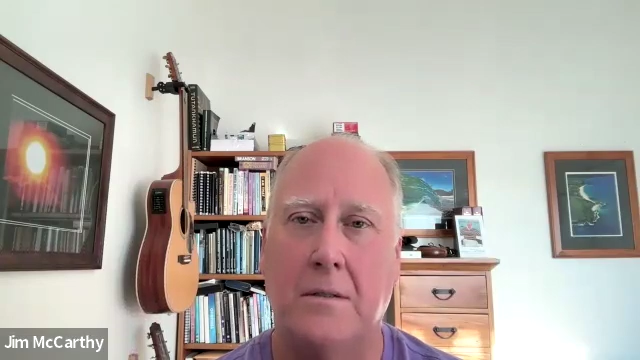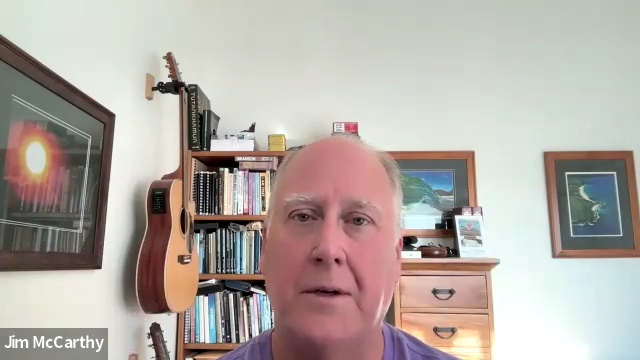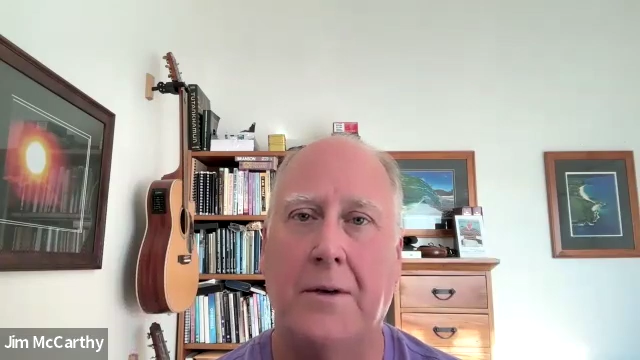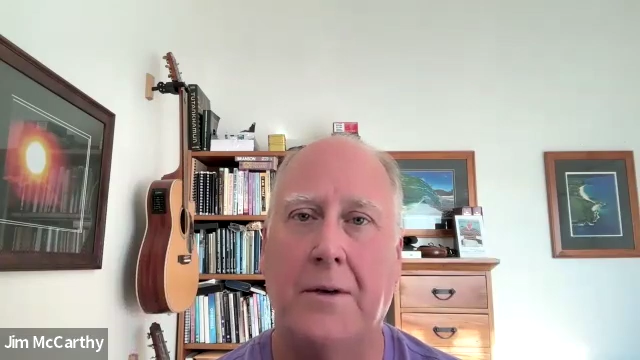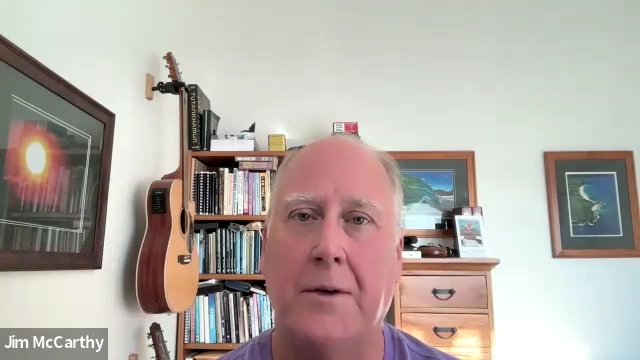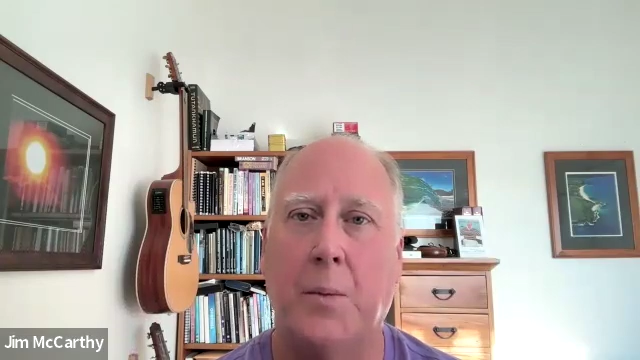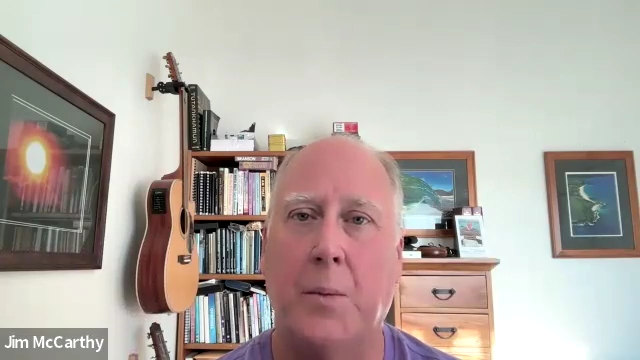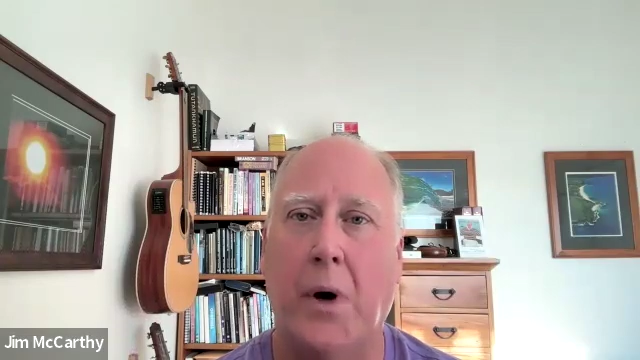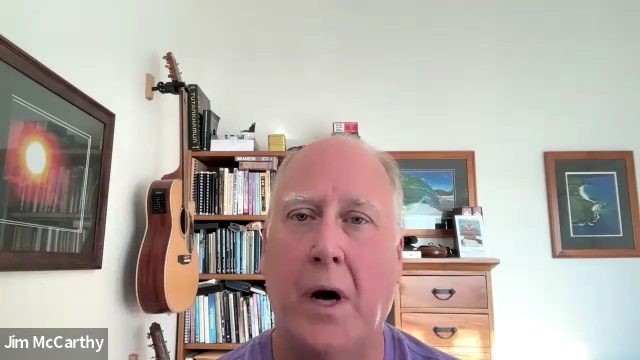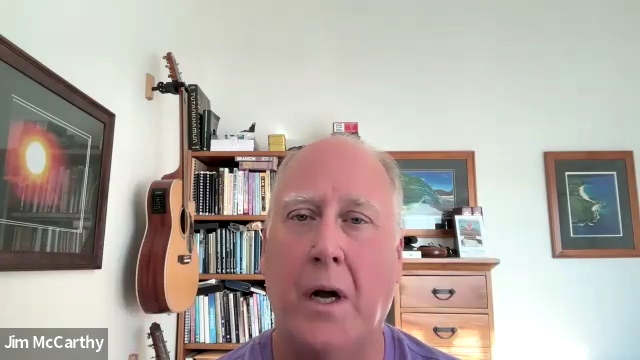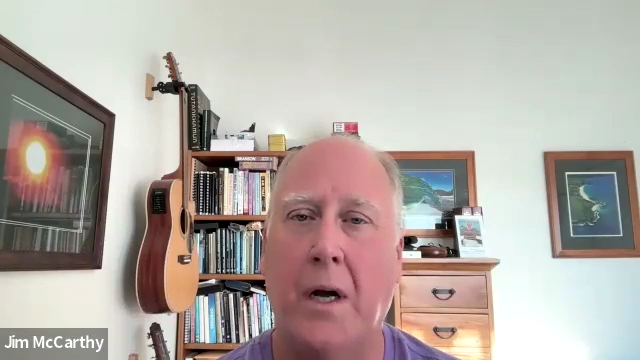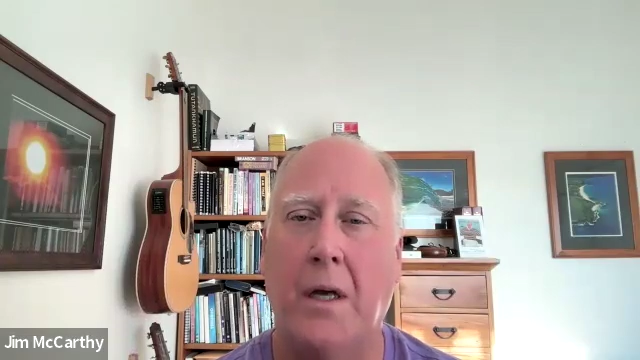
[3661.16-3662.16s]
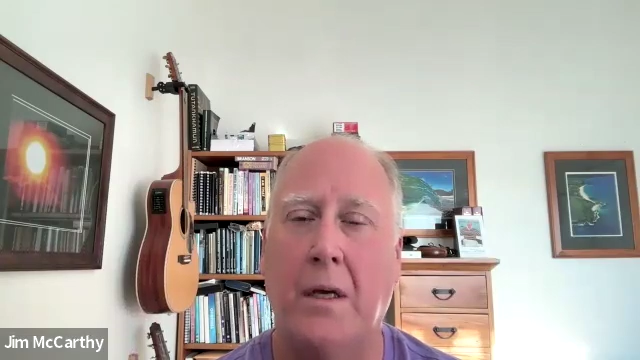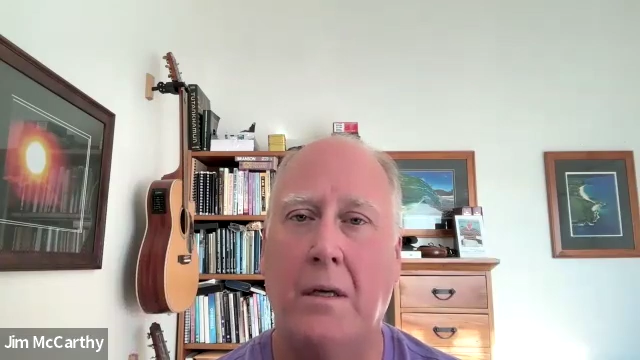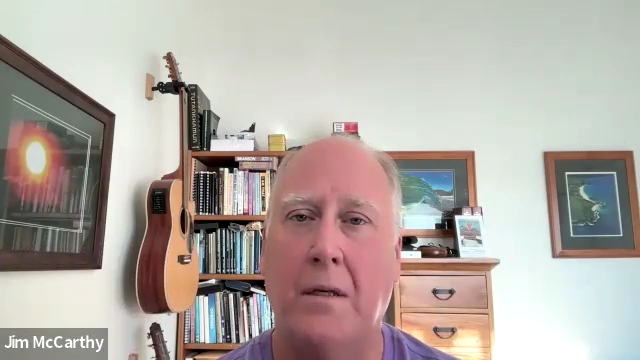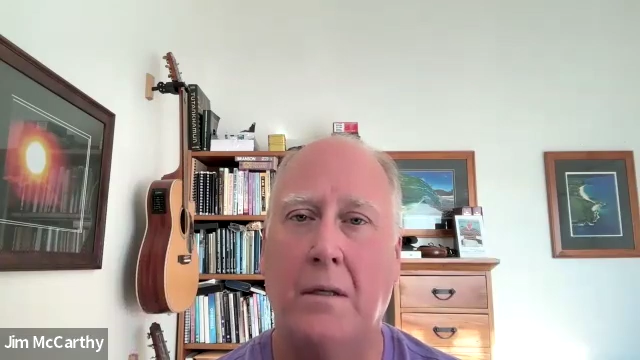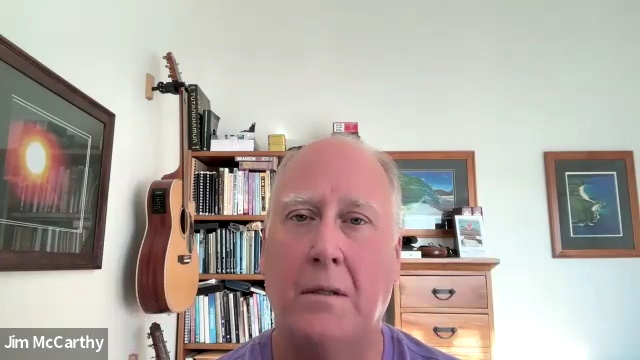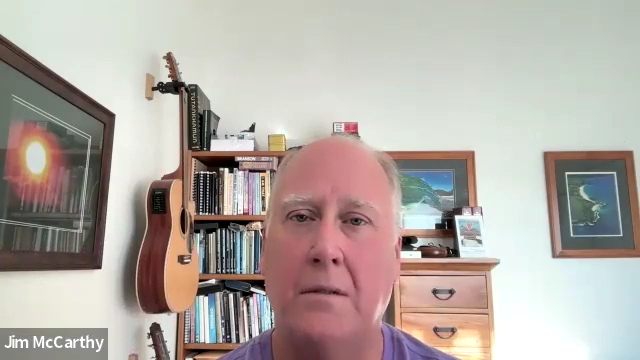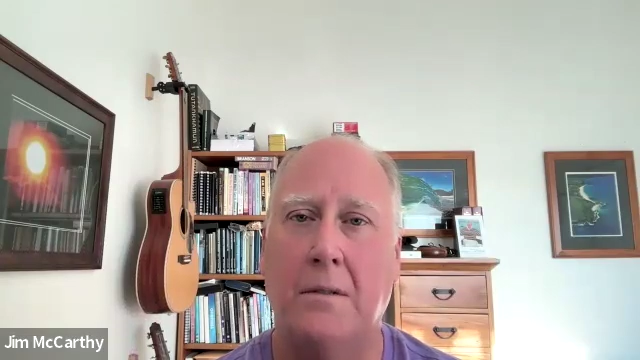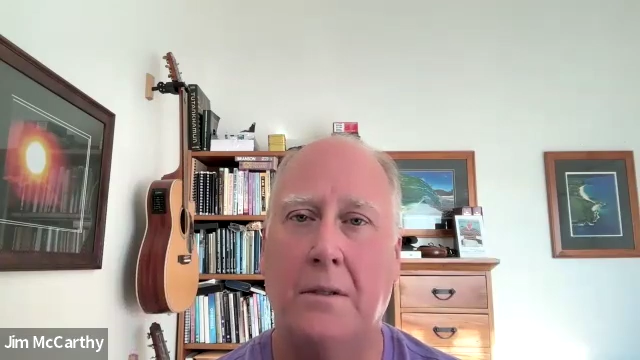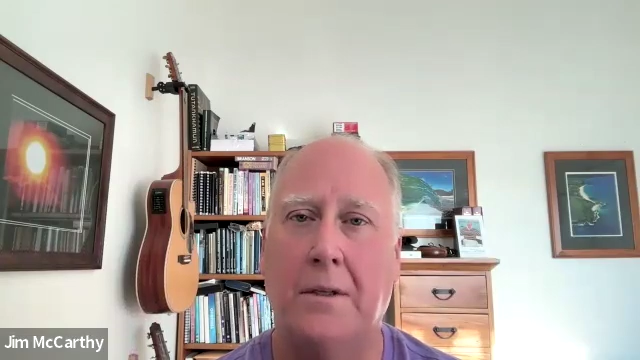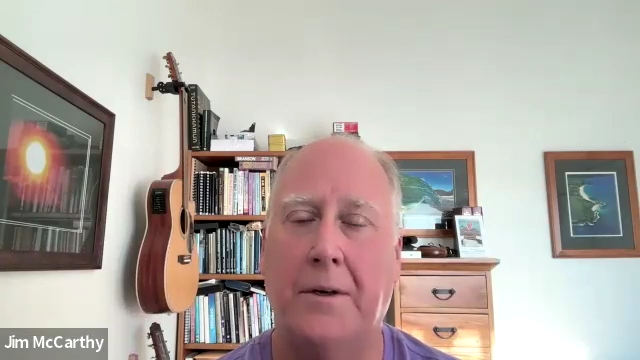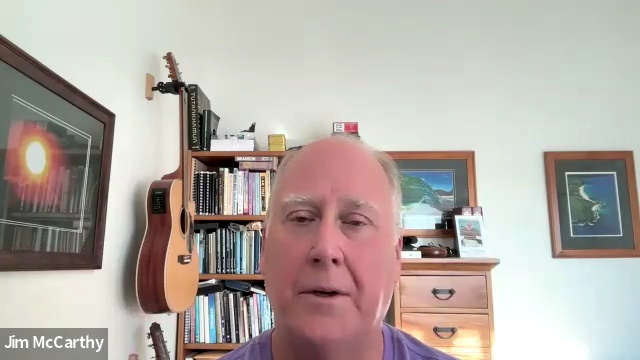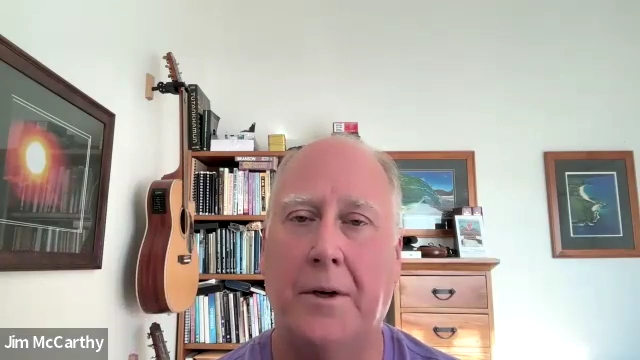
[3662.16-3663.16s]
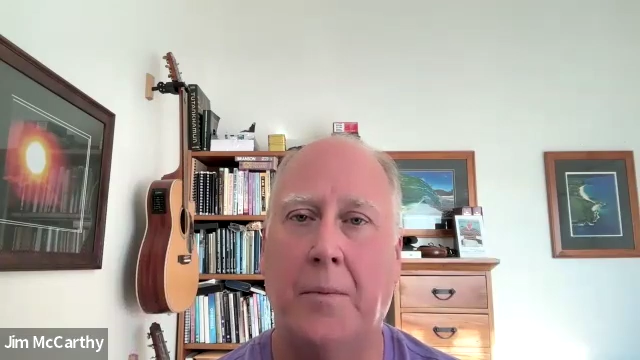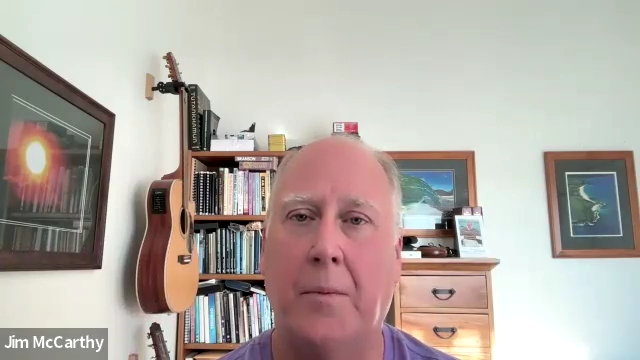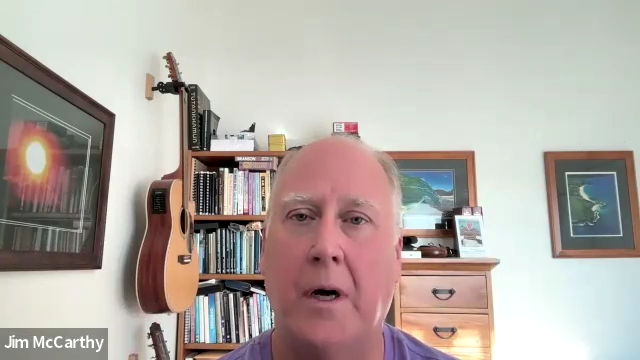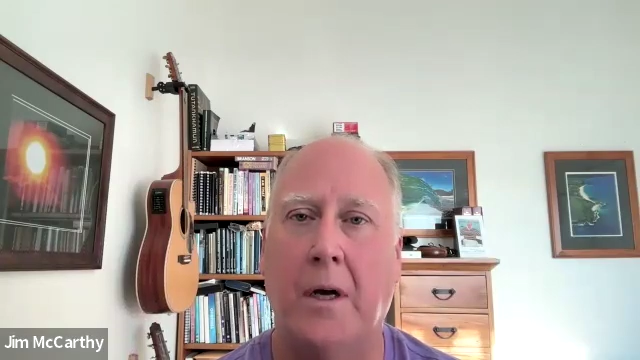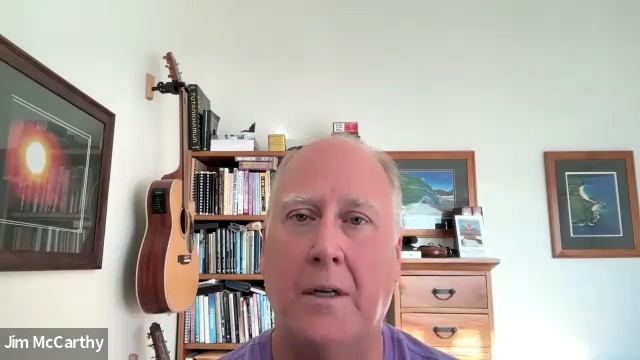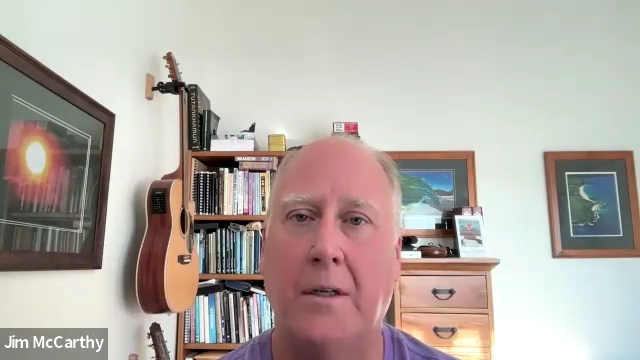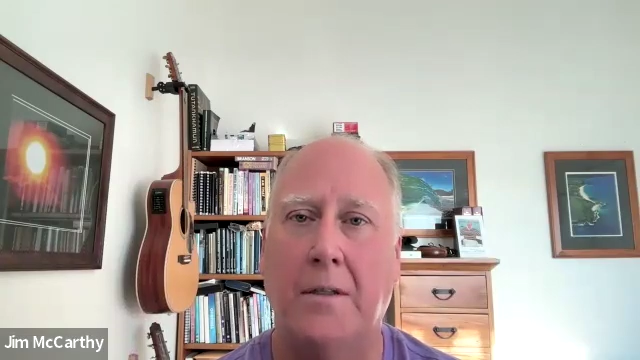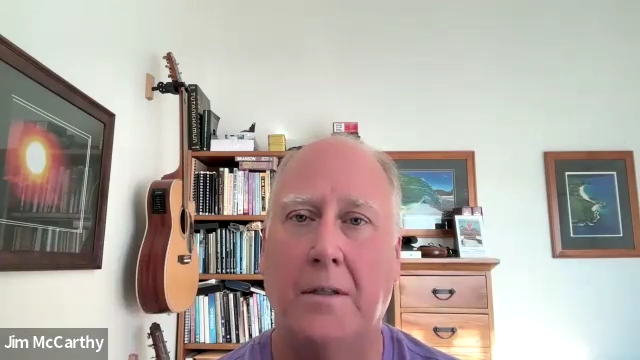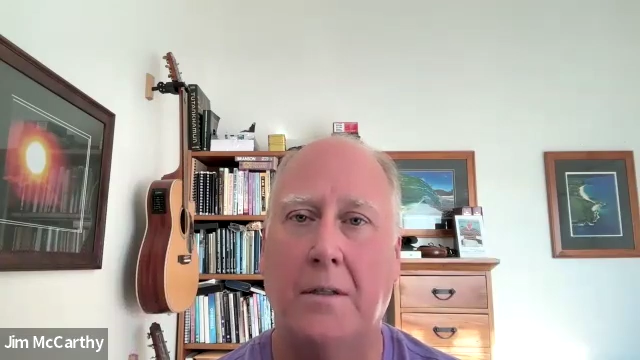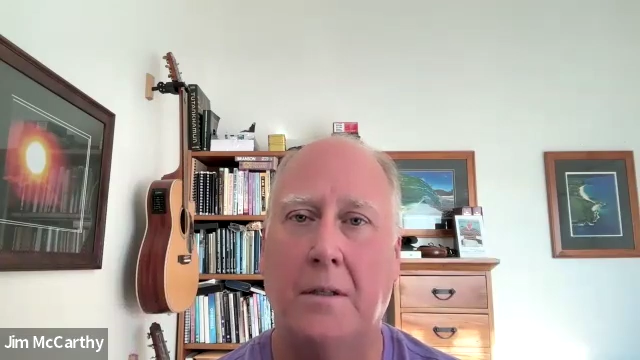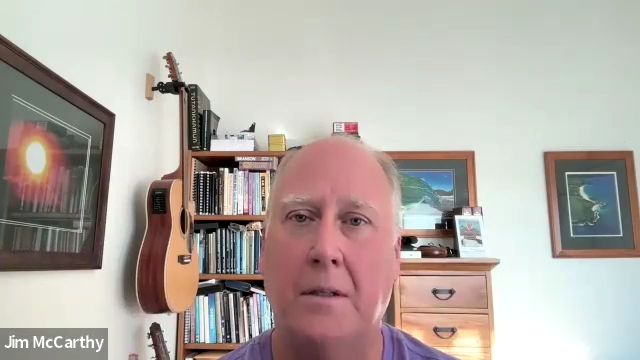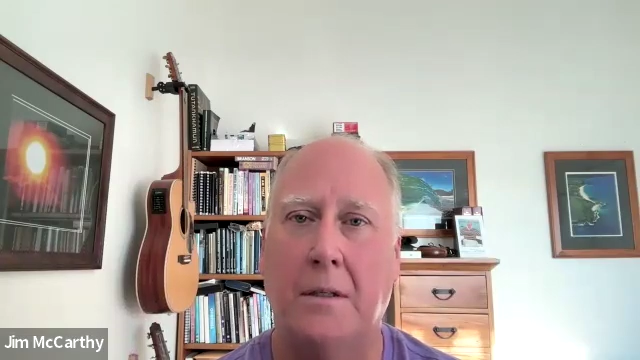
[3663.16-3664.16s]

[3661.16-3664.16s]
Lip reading: to heal your body, to heal your mind,